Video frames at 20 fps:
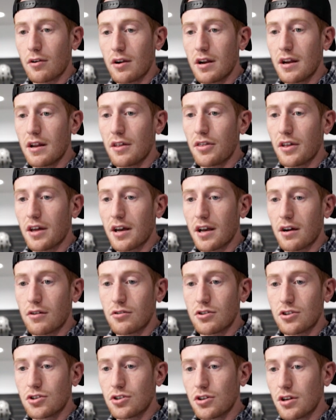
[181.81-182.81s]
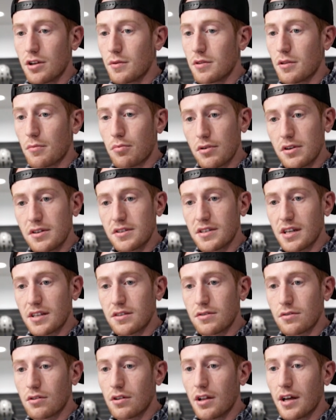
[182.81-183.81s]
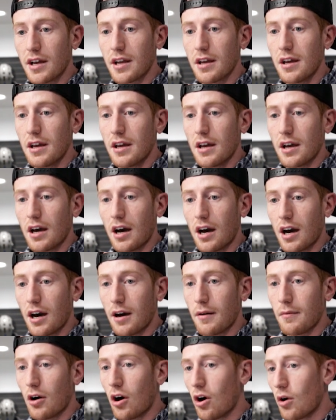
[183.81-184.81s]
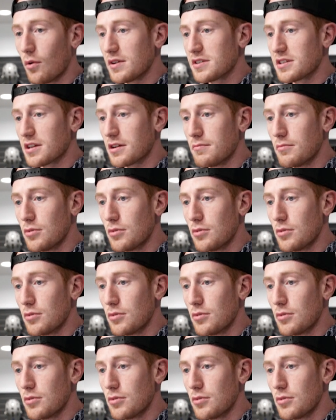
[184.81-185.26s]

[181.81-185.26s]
or anything, I'll just show you what the presets look like. Always in a